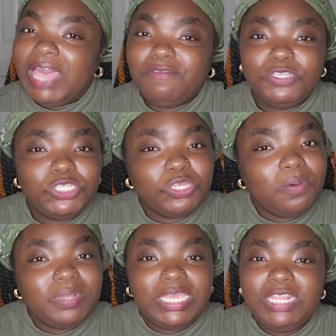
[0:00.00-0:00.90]
having
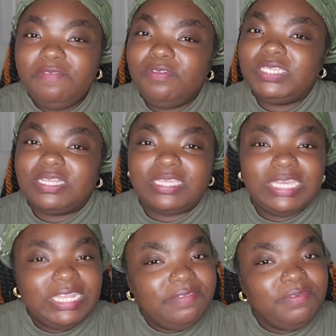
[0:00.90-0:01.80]
so many interviews after
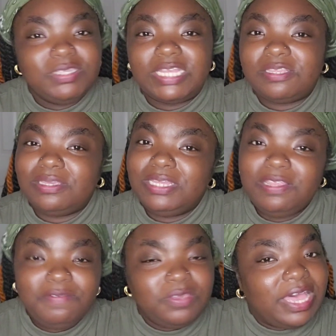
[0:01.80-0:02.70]
interviews after
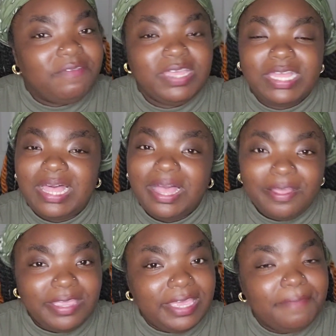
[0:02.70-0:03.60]
interview, haven't got
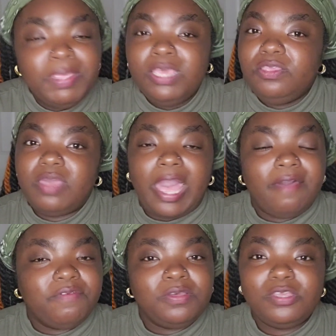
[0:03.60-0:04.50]
hired yet. You
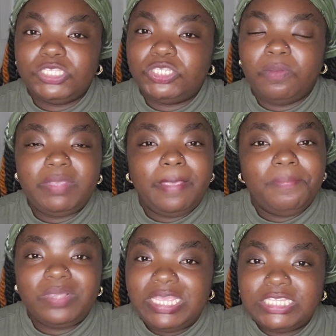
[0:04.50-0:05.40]
have cooked so
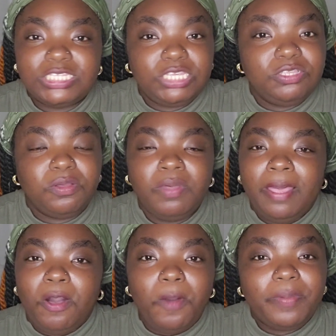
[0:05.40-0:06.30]
many plates, you know,
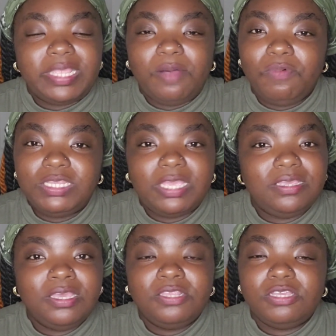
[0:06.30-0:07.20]
hoping that one
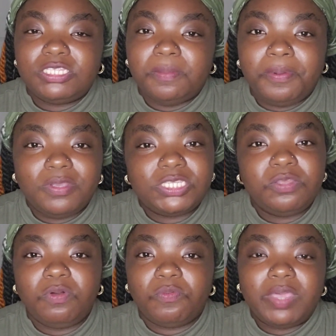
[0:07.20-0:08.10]
day there's a
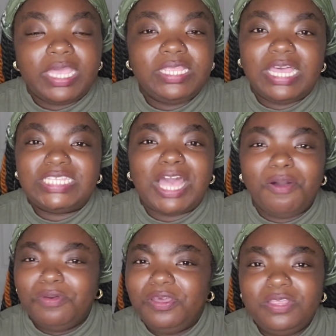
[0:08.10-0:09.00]
person who will recognize
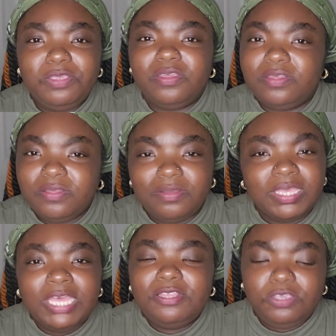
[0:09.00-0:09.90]
how good you can
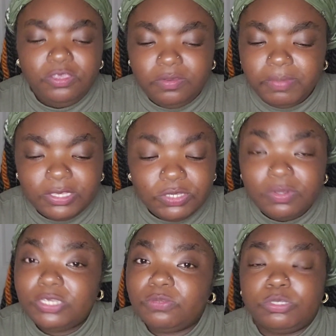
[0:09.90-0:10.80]
cook. You've been
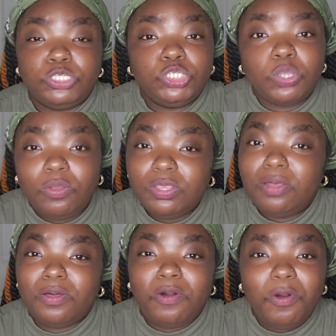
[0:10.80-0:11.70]
doing this for so
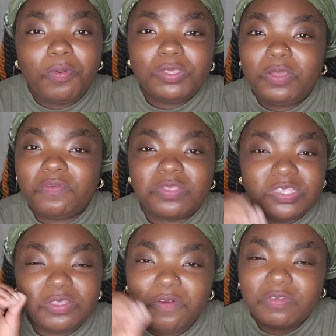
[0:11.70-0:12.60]
long, over and over
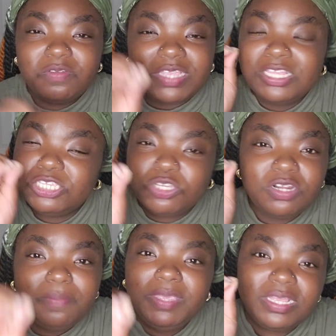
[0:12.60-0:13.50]
and over. And over. There's
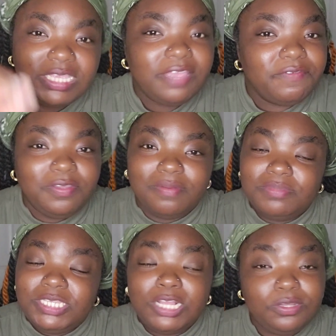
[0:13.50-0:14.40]
going to be a day for you.
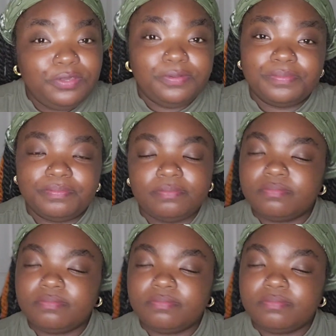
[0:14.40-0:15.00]
I'm telling you.